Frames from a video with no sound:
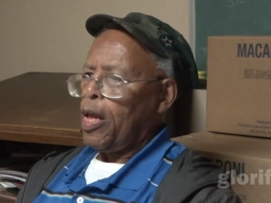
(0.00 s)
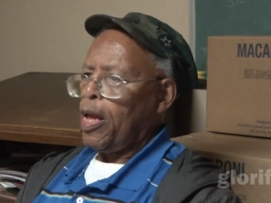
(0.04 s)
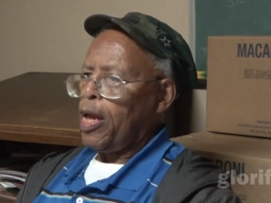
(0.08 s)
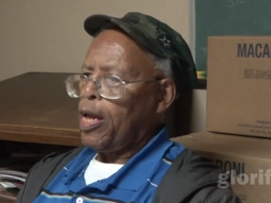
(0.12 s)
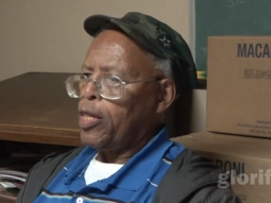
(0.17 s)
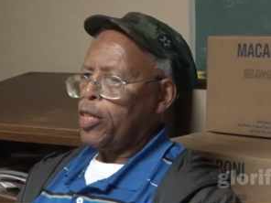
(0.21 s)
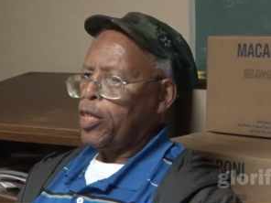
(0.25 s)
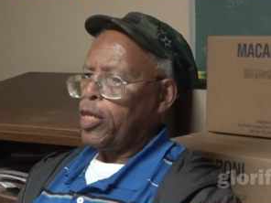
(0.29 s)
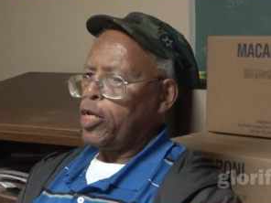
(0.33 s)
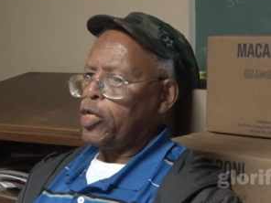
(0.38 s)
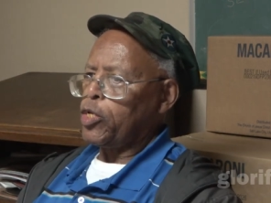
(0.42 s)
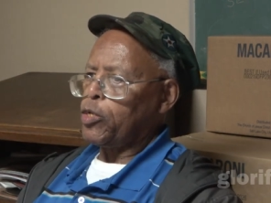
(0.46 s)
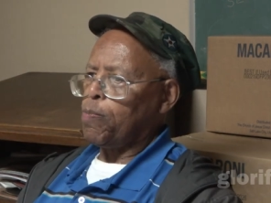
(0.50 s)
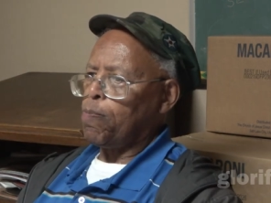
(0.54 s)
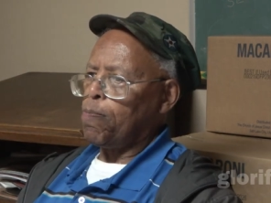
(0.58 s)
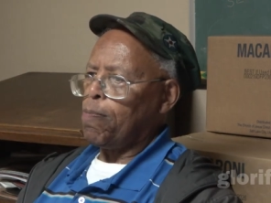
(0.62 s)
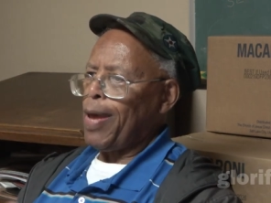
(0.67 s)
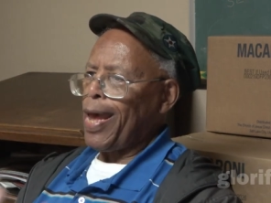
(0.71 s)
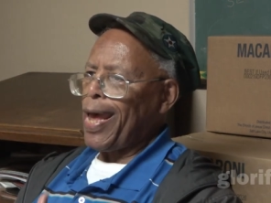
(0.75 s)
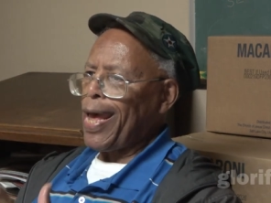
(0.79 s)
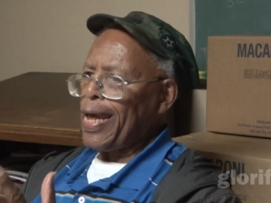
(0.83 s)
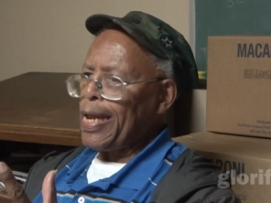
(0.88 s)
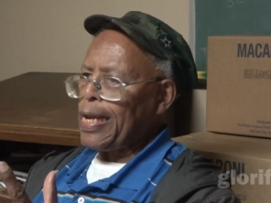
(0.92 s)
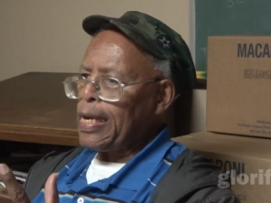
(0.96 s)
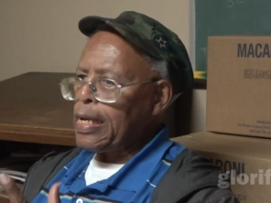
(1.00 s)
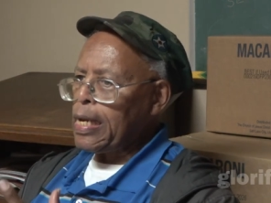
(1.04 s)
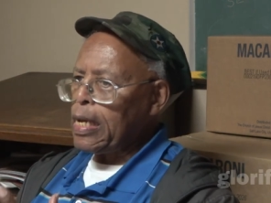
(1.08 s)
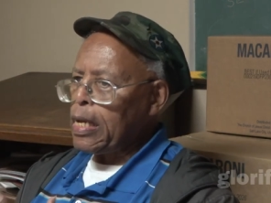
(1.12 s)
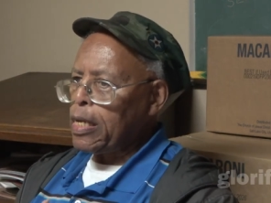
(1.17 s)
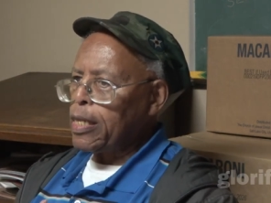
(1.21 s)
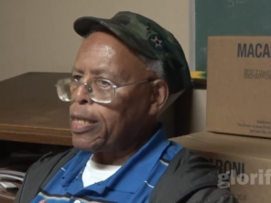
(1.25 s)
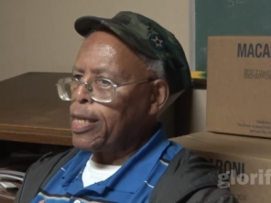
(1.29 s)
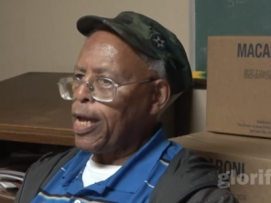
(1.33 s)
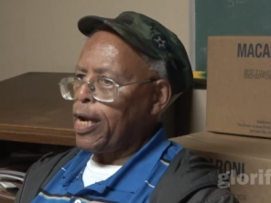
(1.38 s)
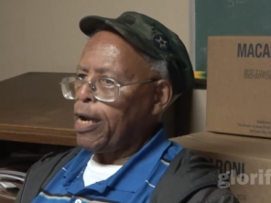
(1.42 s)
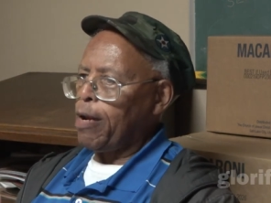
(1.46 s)
And these men
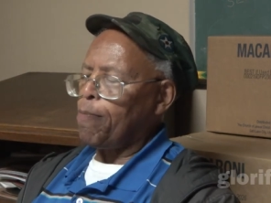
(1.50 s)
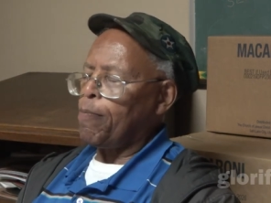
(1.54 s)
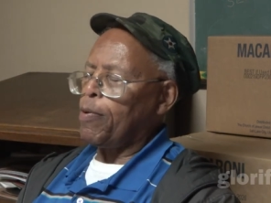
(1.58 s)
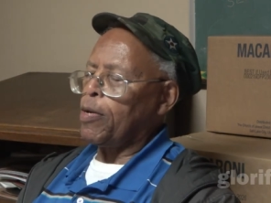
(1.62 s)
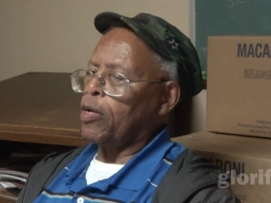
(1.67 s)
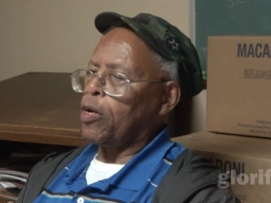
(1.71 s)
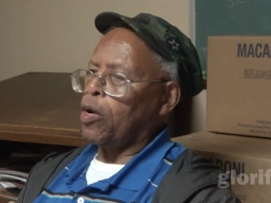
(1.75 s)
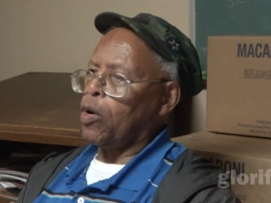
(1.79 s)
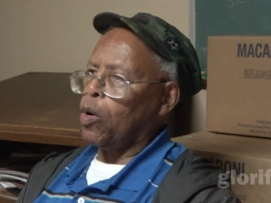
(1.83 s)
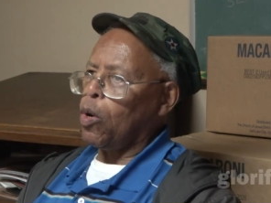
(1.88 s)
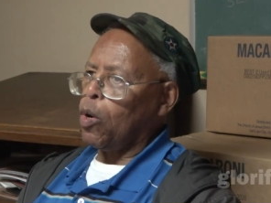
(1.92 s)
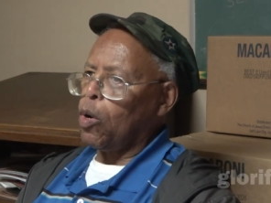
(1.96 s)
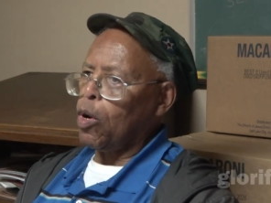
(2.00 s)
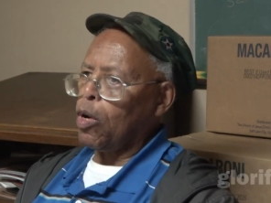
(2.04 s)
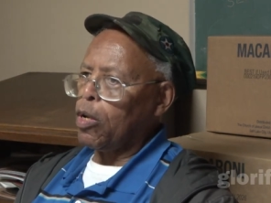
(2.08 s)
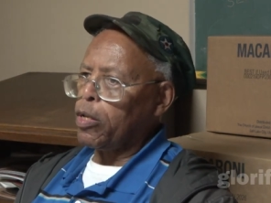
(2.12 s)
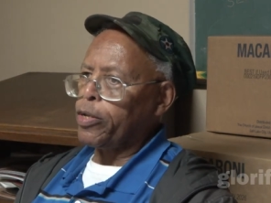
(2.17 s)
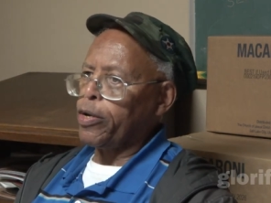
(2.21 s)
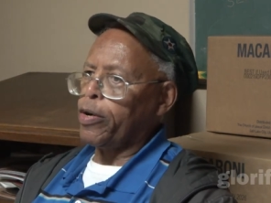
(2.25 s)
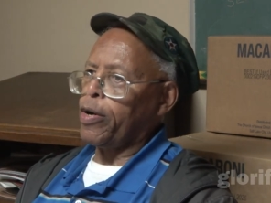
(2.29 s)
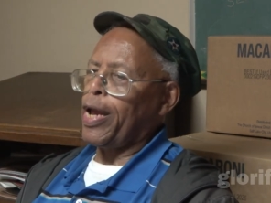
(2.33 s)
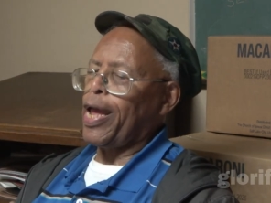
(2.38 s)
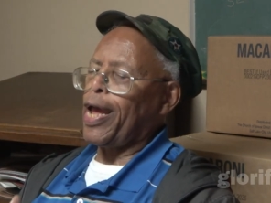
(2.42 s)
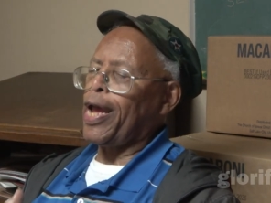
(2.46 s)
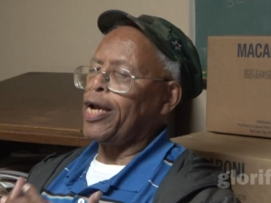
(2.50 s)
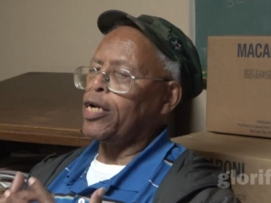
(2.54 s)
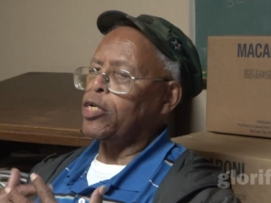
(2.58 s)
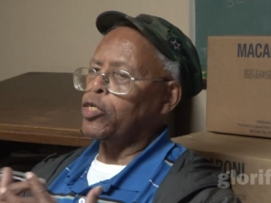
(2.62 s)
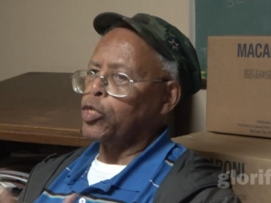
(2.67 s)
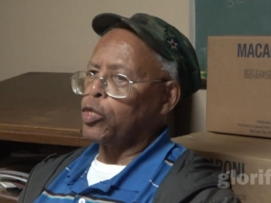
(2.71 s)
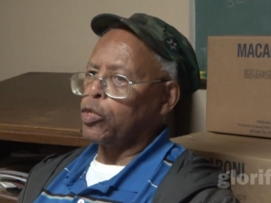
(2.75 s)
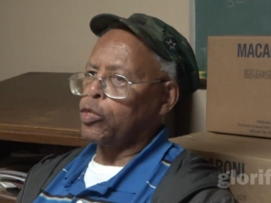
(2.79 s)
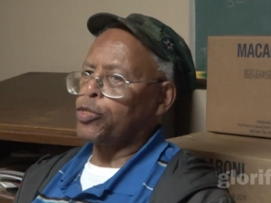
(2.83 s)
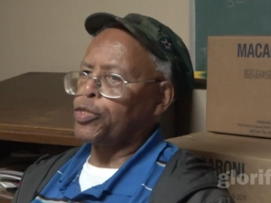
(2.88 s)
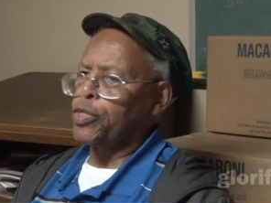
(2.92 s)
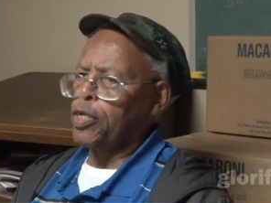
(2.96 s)
that have been called are
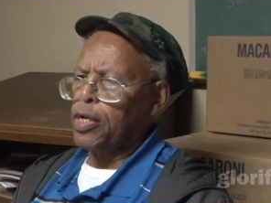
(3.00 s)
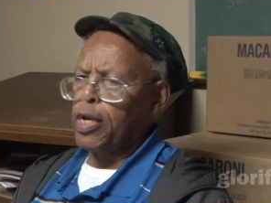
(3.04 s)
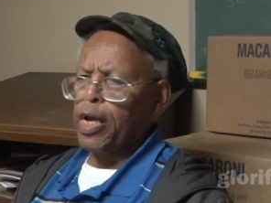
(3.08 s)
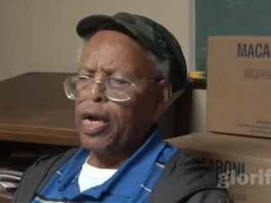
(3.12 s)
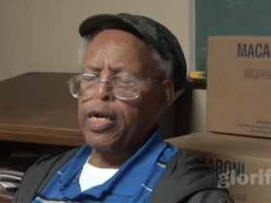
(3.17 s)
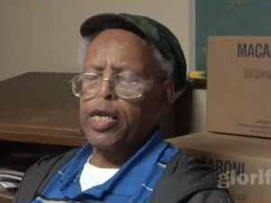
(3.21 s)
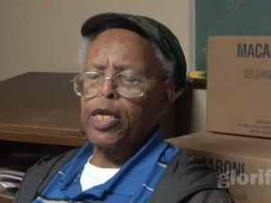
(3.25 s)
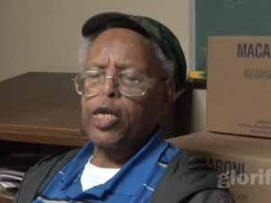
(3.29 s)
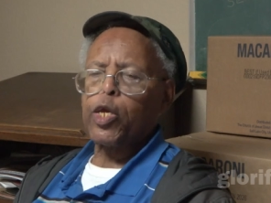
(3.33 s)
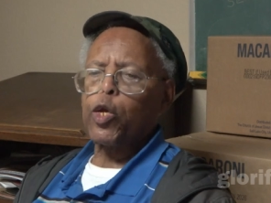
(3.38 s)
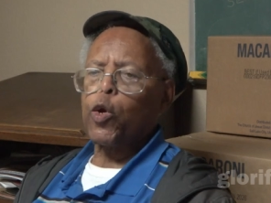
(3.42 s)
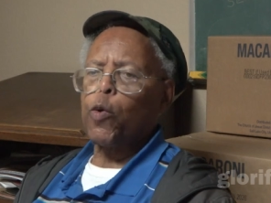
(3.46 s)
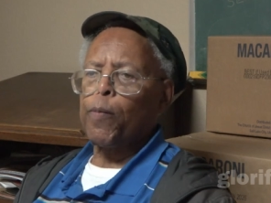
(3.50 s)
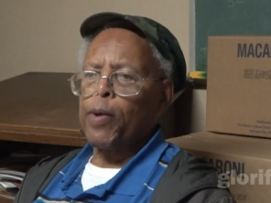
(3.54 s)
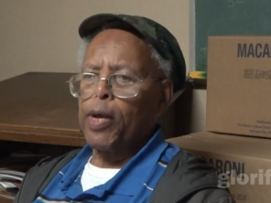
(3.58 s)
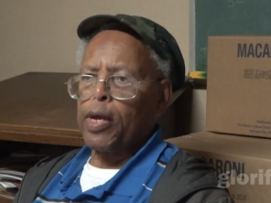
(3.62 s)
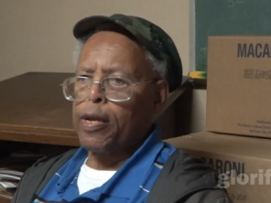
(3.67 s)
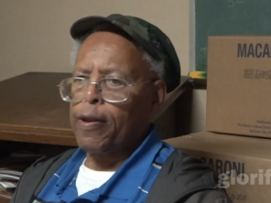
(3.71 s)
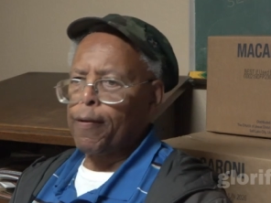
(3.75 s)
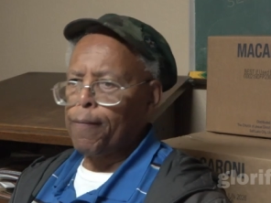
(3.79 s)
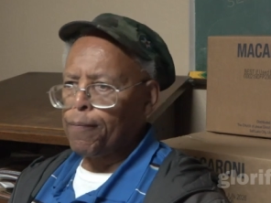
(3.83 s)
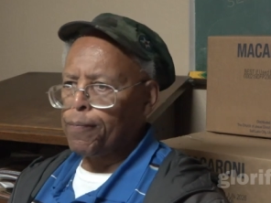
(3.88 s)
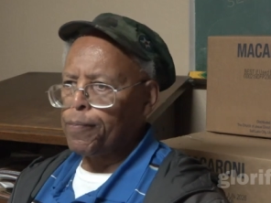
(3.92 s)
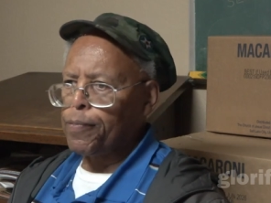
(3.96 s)
angels, they're not human.